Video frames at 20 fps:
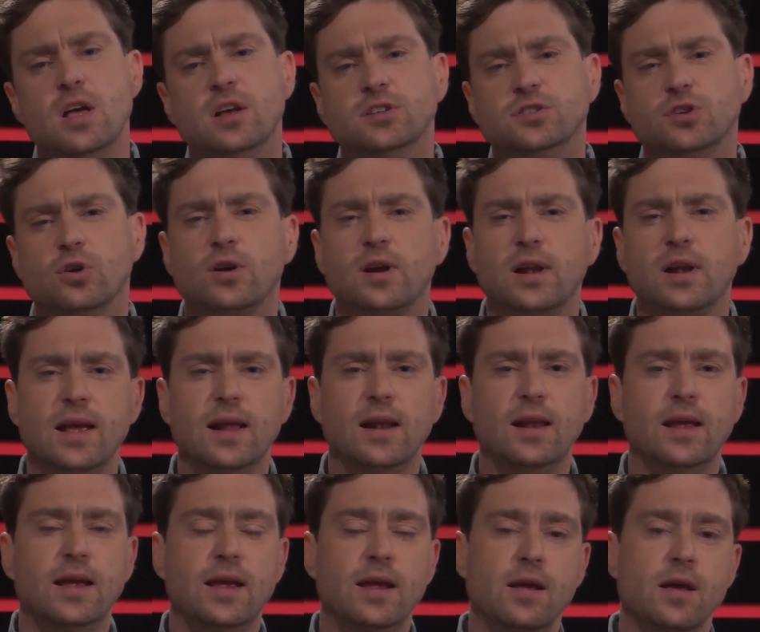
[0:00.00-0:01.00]
So
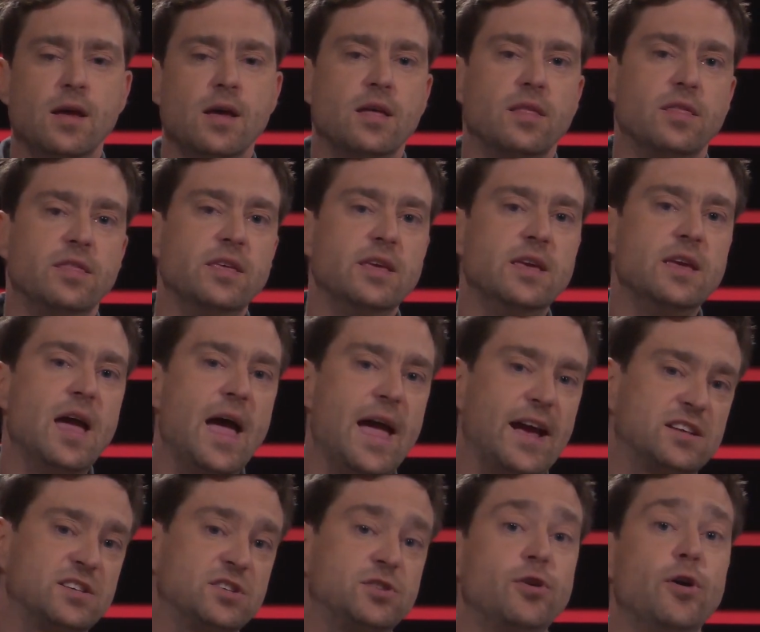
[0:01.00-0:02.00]
clearly, the
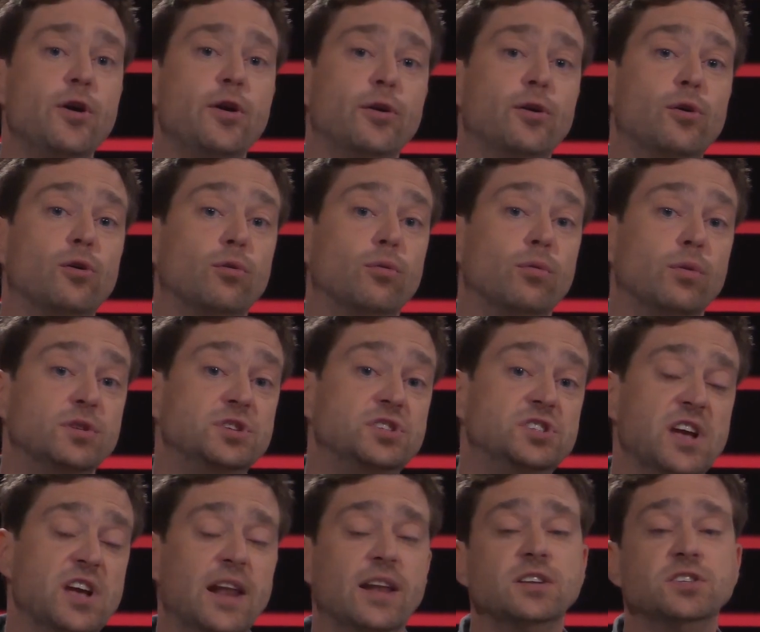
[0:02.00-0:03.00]
external
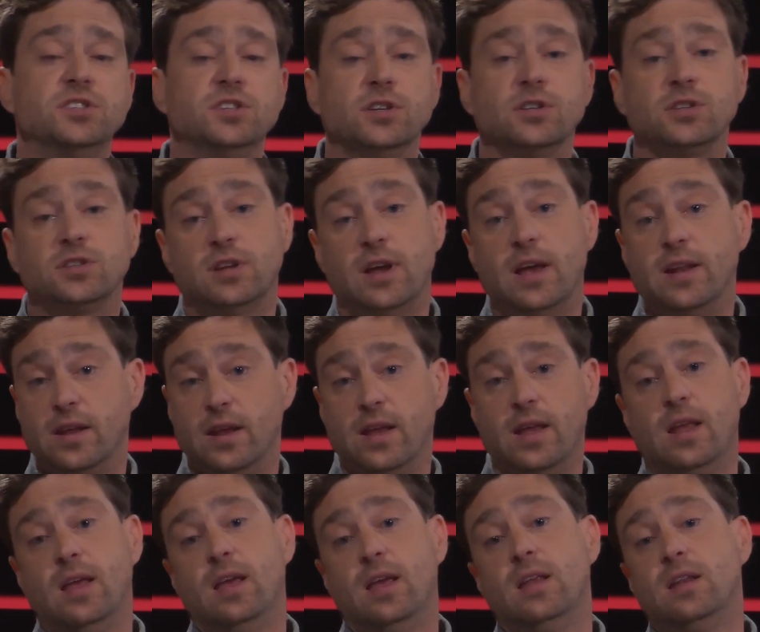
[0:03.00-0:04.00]
challenges and
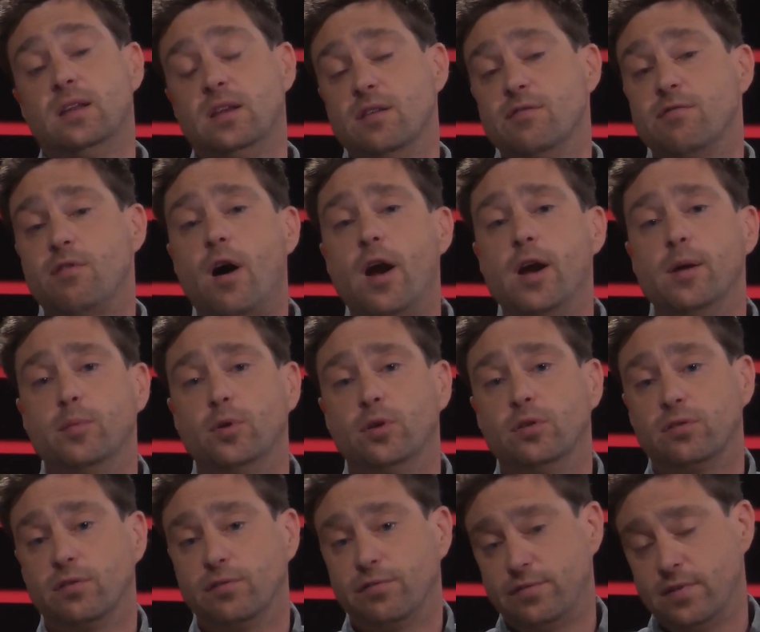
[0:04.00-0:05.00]
in the
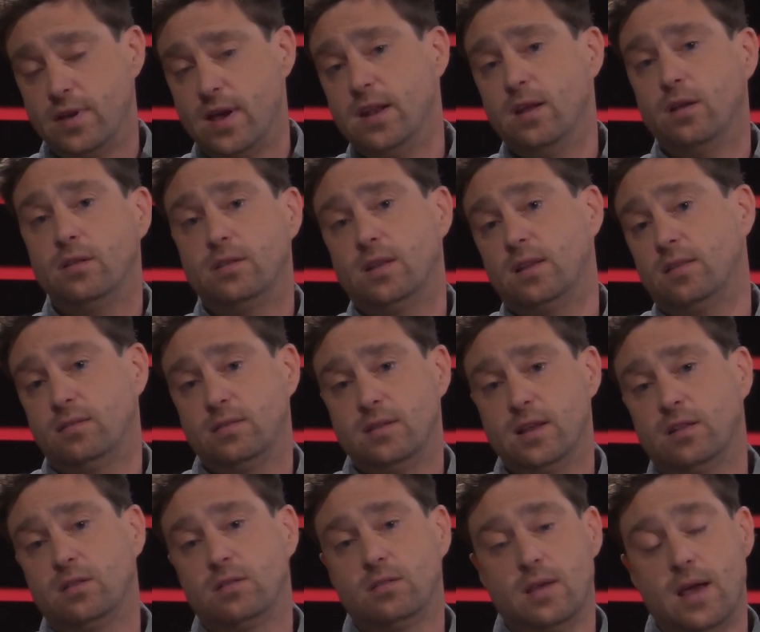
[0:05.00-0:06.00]
environment of
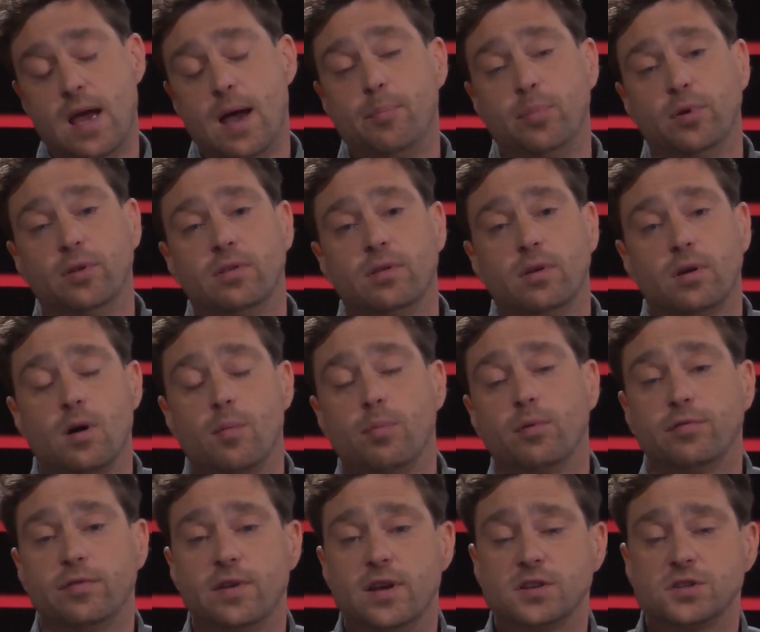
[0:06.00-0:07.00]
that happened a couple
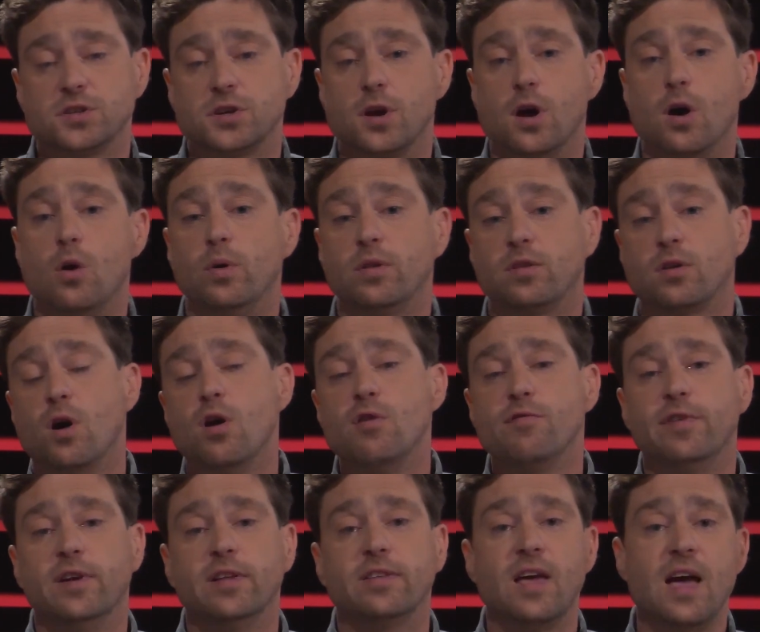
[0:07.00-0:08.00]
of years ago with
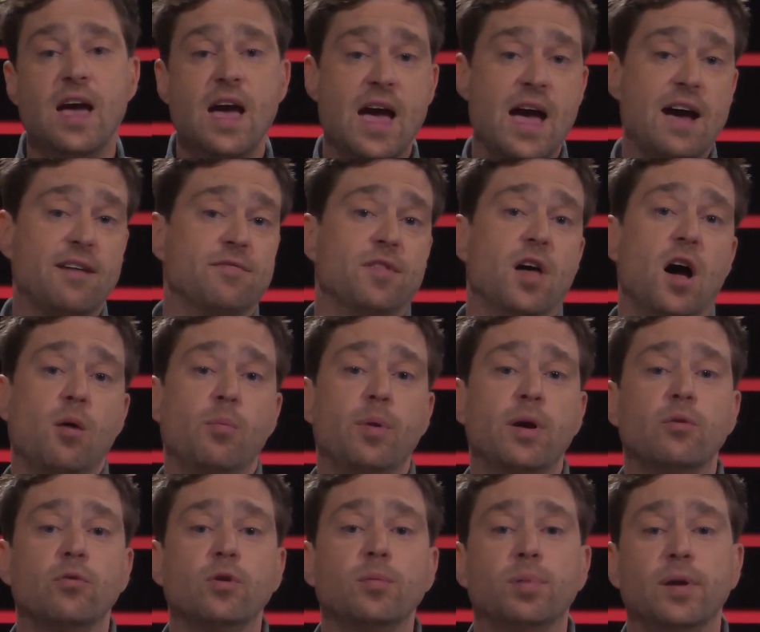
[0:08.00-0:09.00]
COVID have now
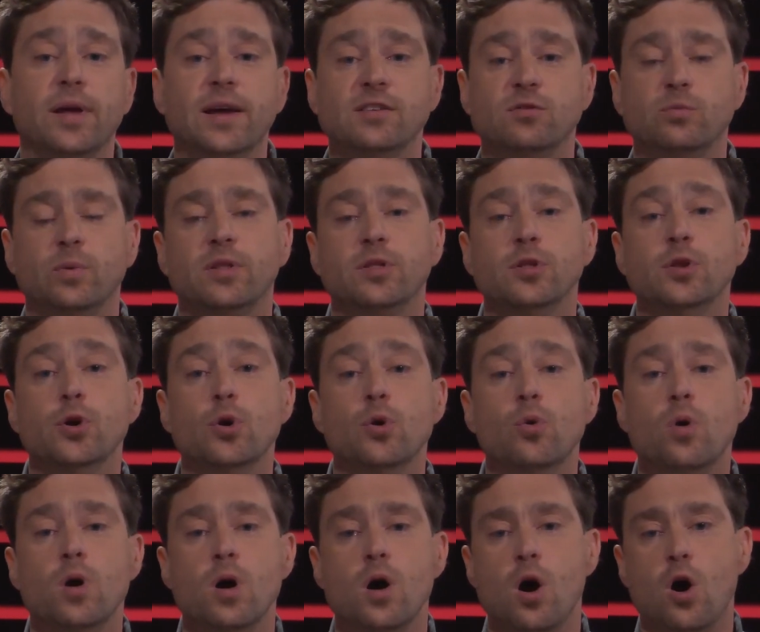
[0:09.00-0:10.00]
been replaced with
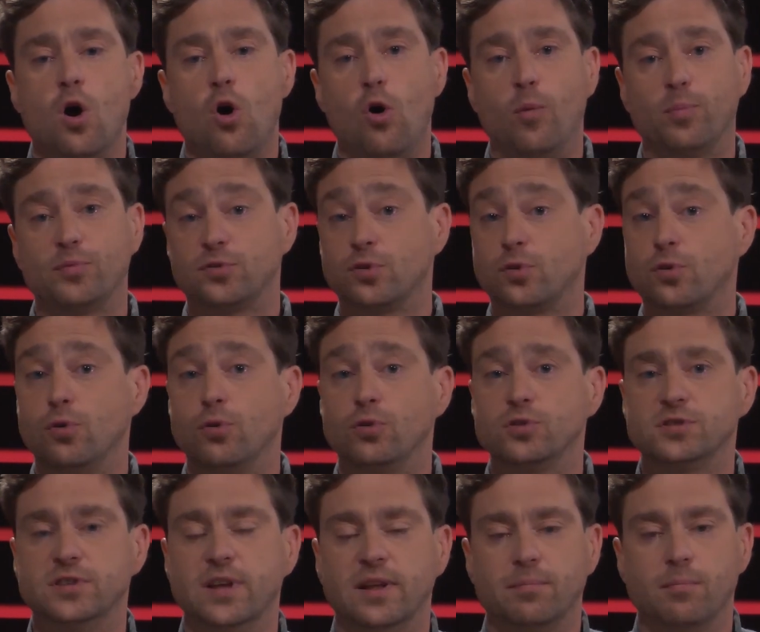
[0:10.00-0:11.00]
new
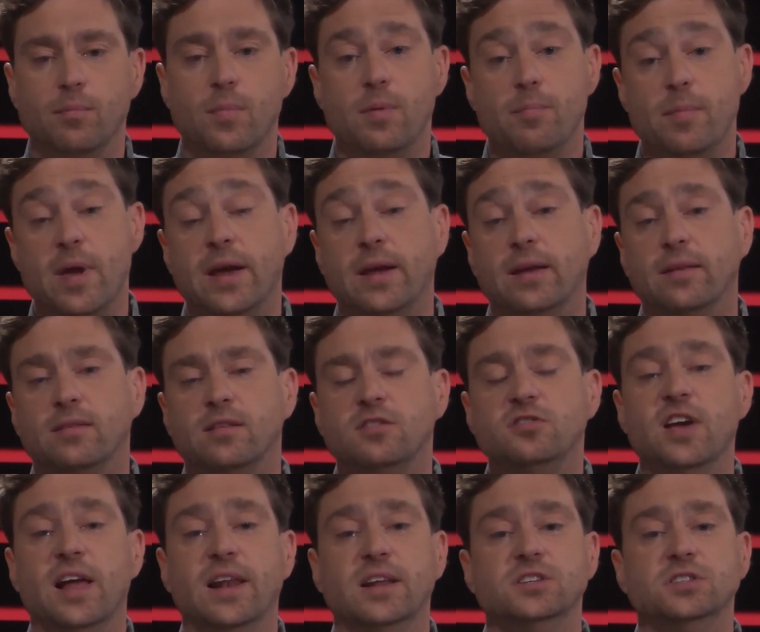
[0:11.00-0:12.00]
obstacles that make it
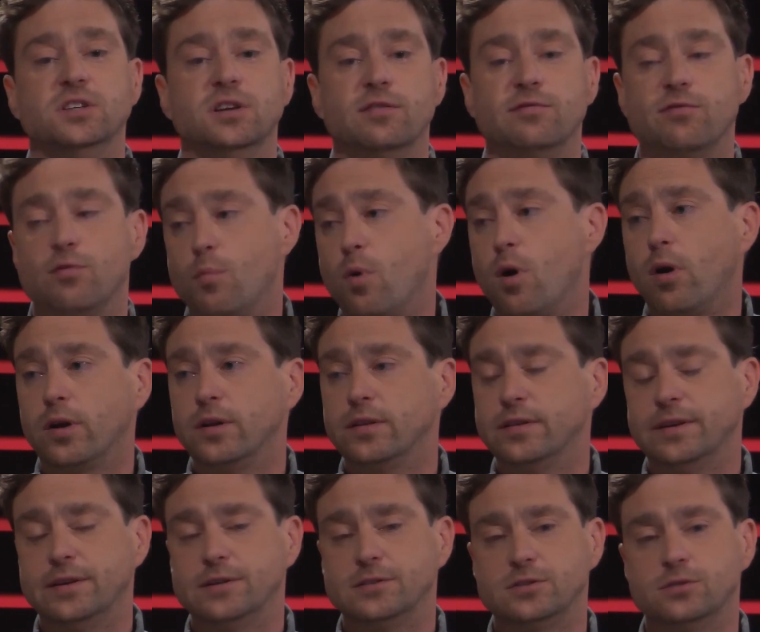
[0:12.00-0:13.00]
challenging for
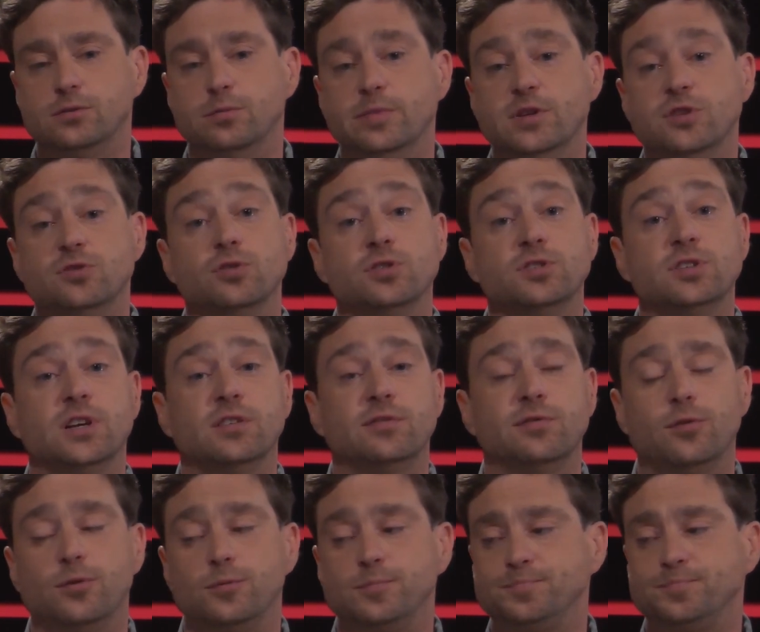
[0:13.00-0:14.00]
marketeers to be
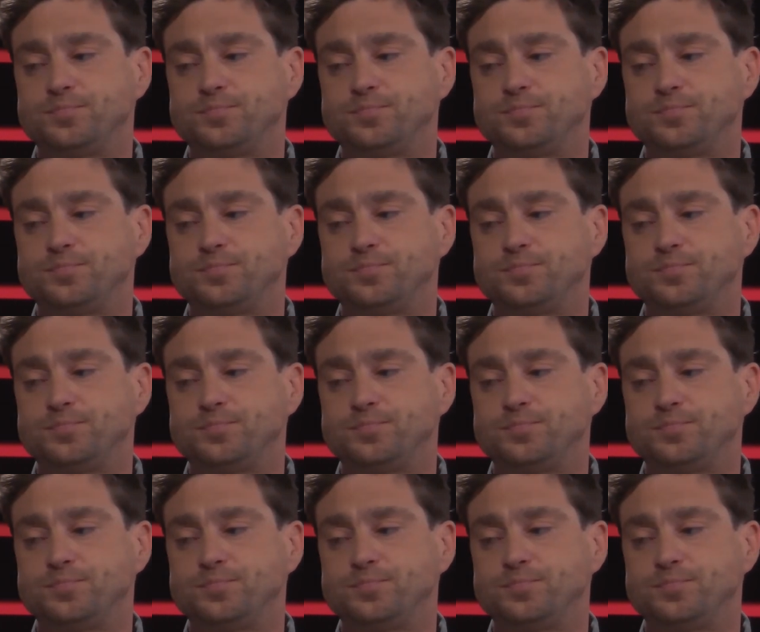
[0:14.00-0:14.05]
successful.